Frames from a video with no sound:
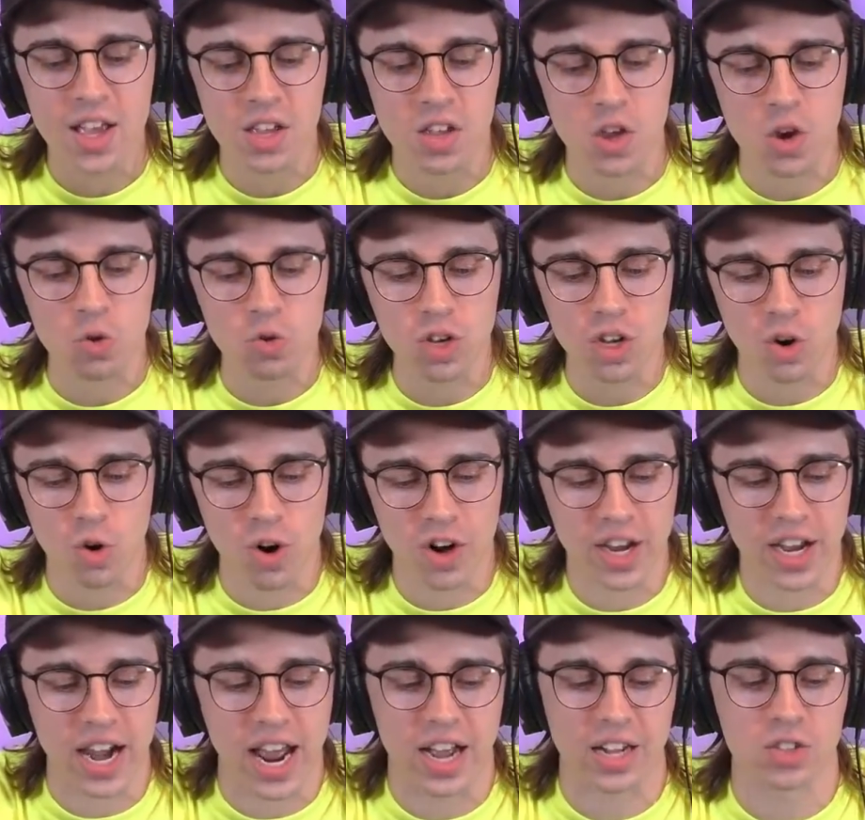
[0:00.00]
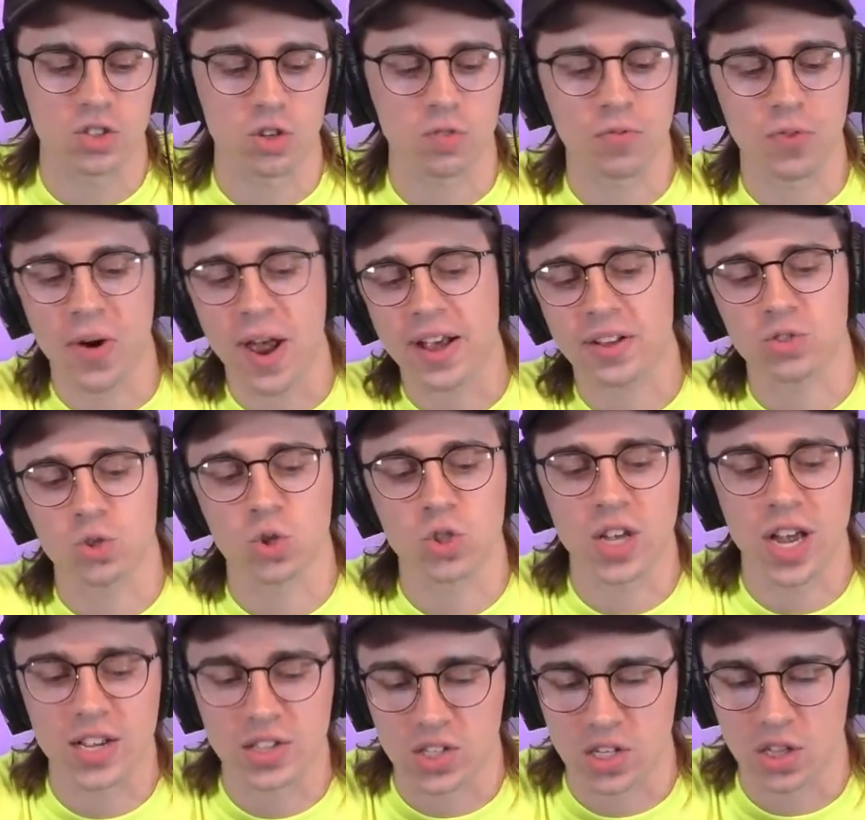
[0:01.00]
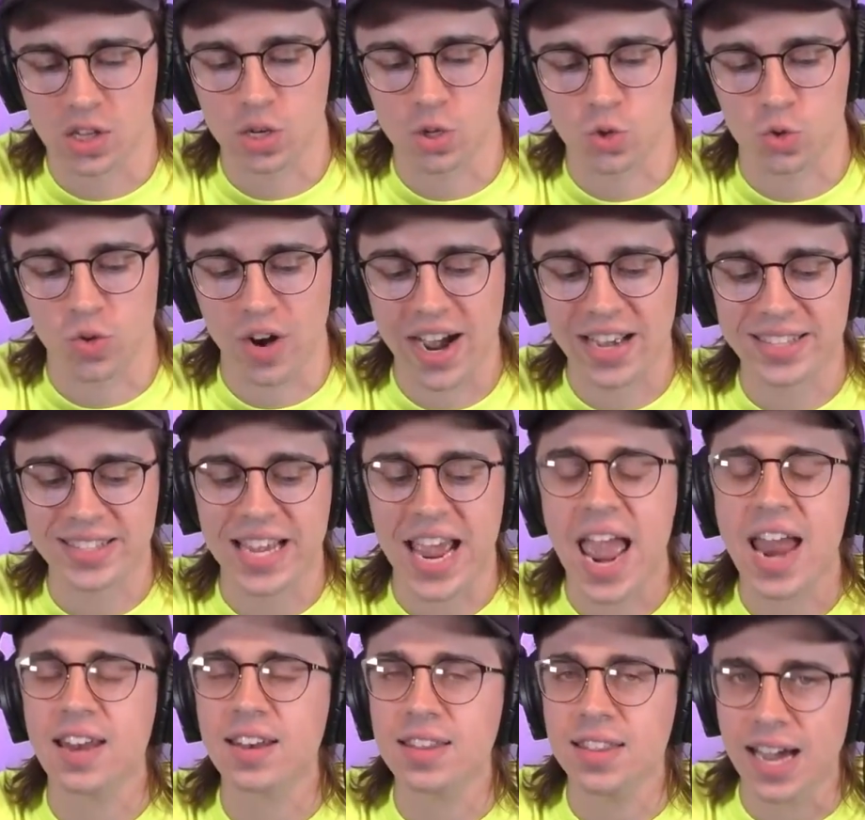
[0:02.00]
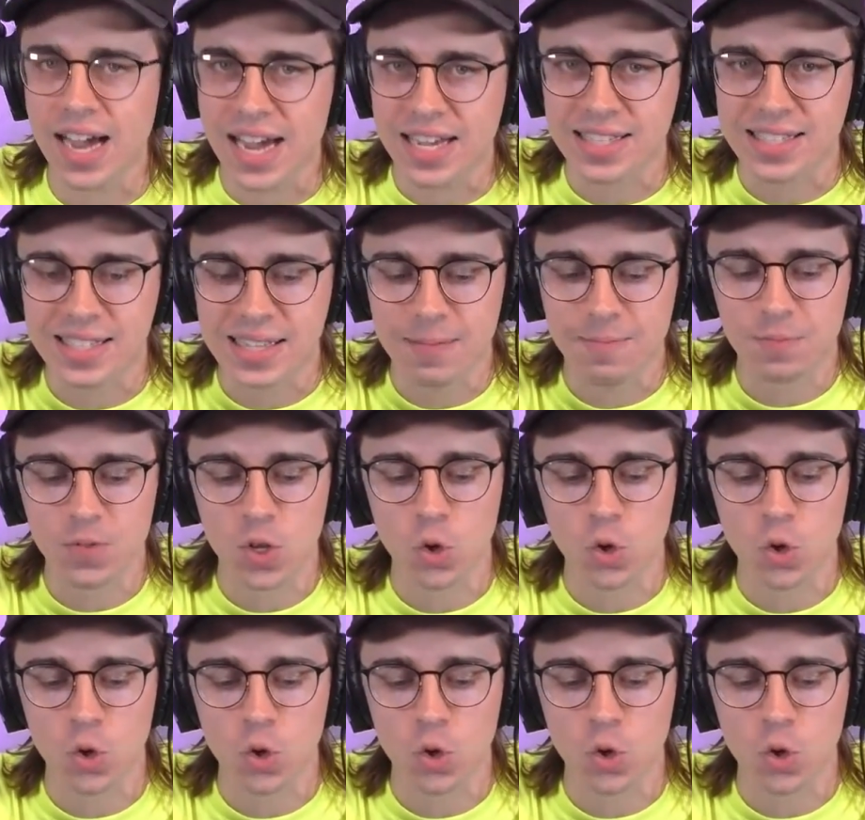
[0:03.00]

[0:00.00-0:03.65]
union organizer for exercising those rights, and thus,